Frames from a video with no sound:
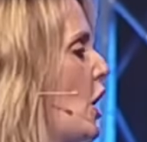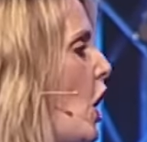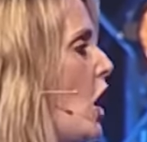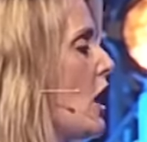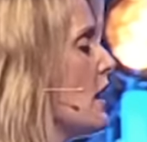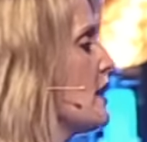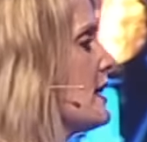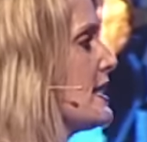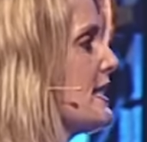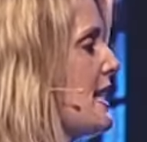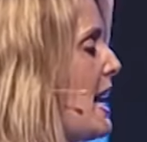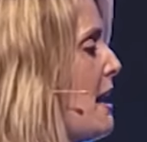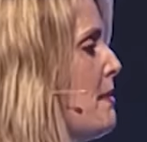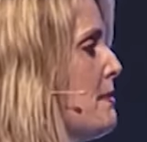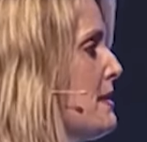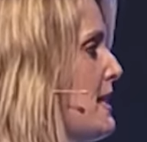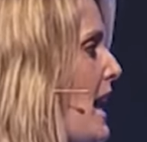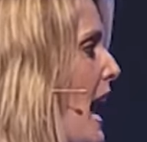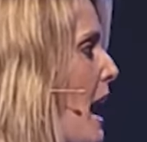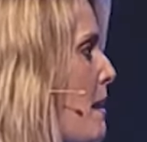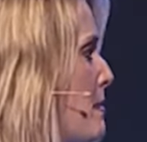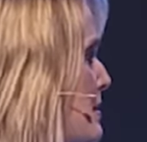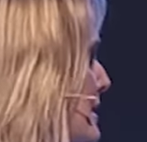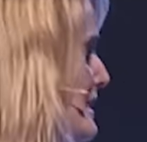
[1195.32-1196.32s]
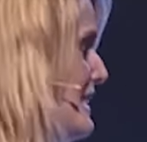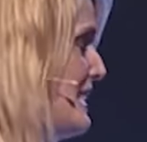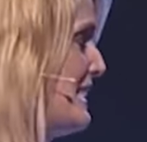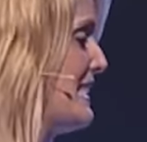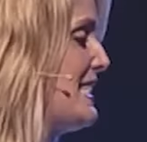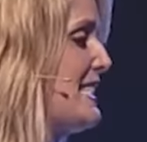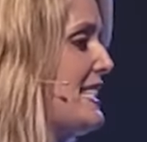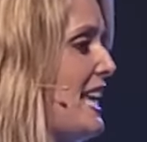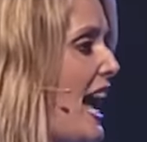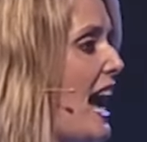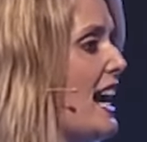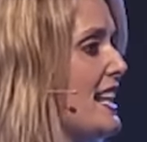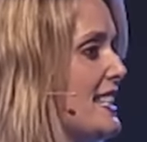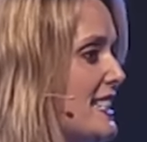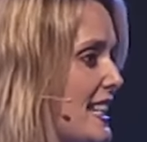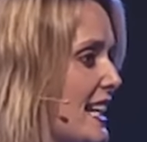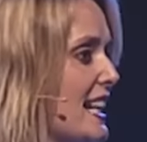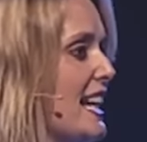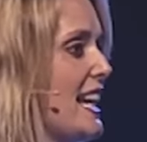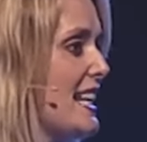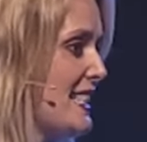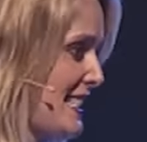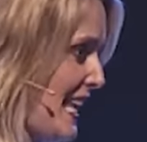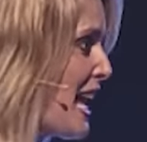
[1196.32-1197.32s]
and all at the same time that it's
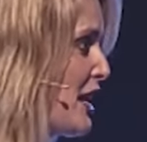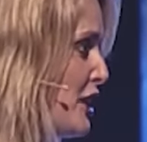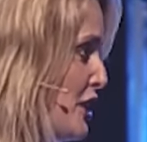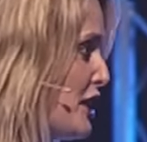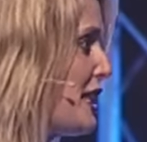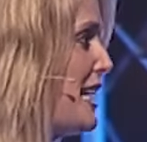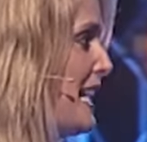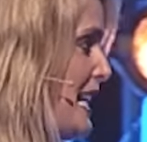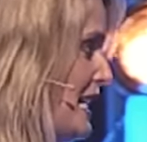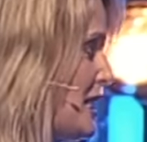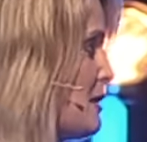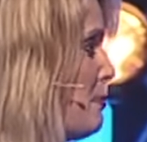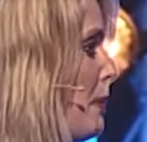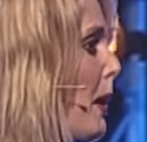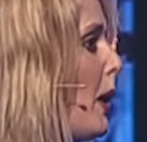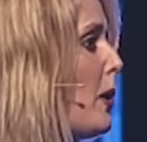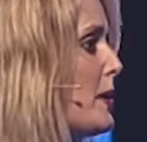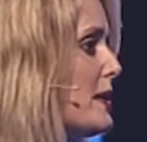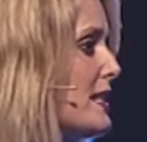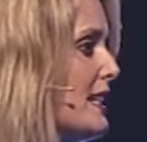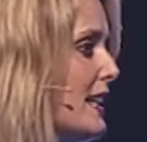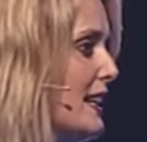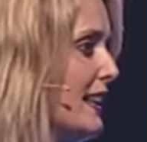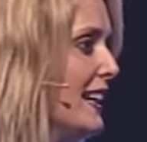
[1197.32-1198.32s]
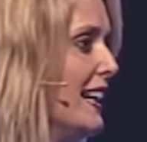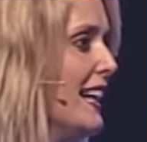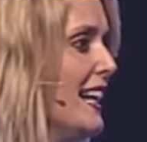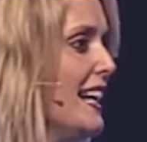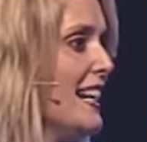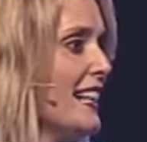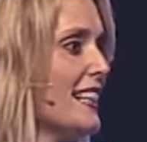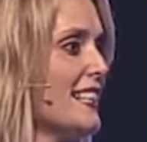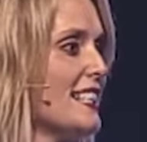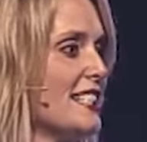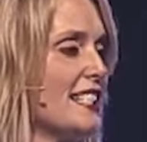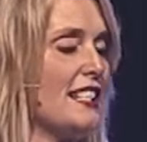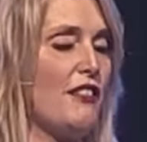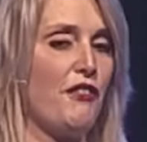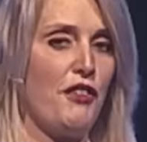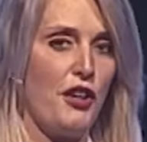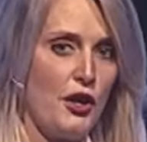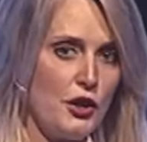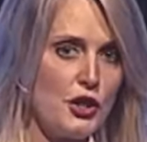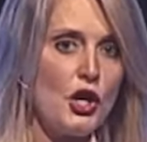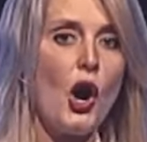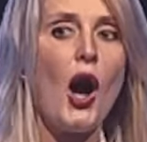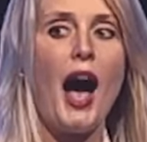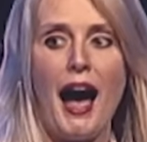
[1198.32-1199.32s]
exciting, it's actually exposing. Because if
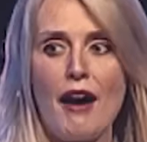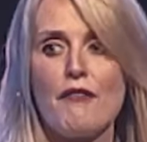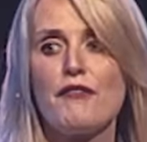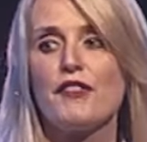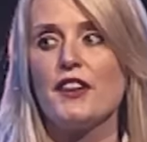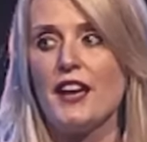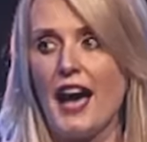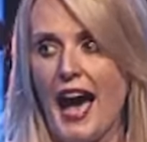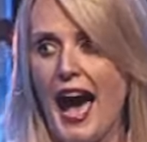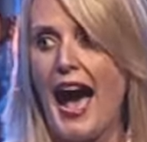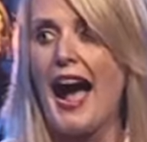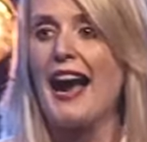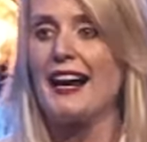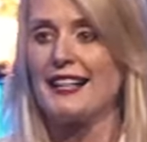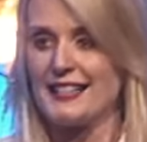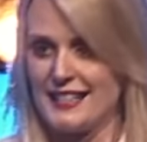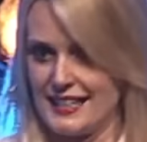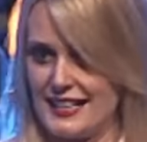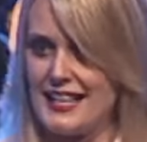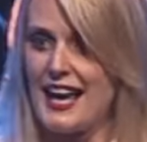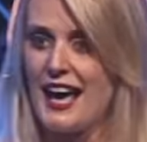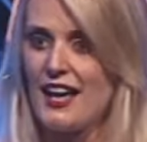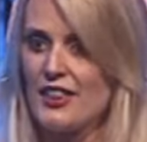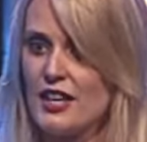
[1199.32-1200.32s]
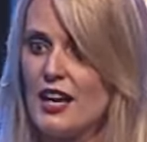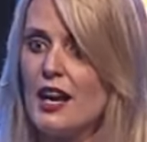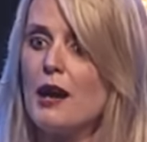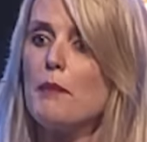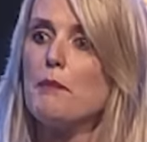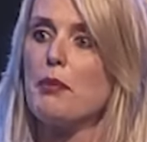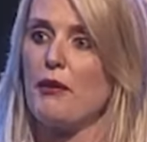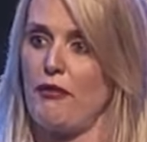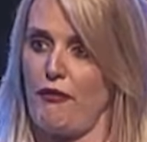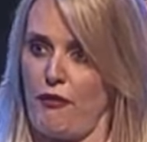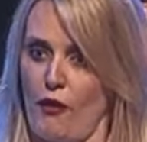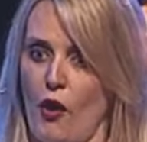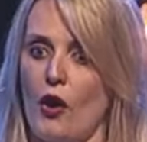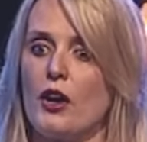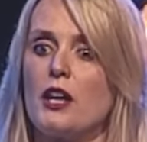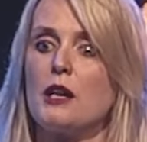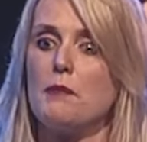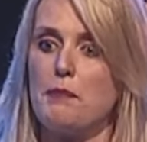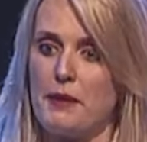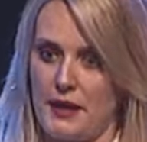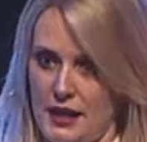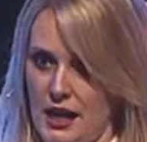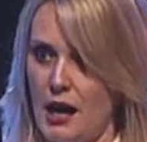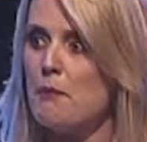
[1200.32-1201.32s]
you don't have your act together before
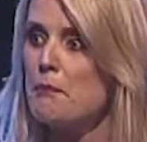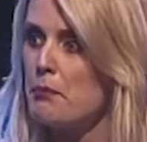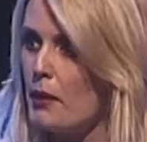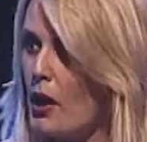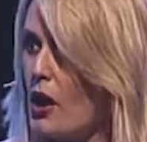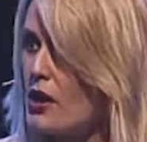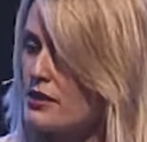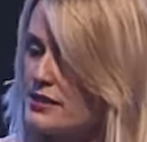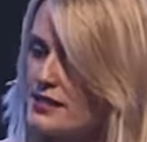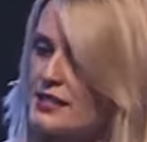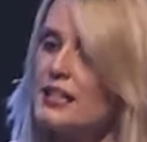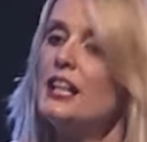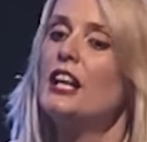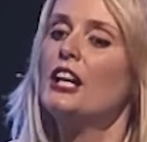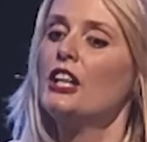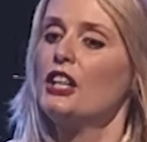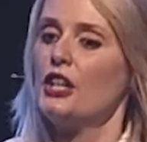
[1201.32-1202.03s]
you become boss,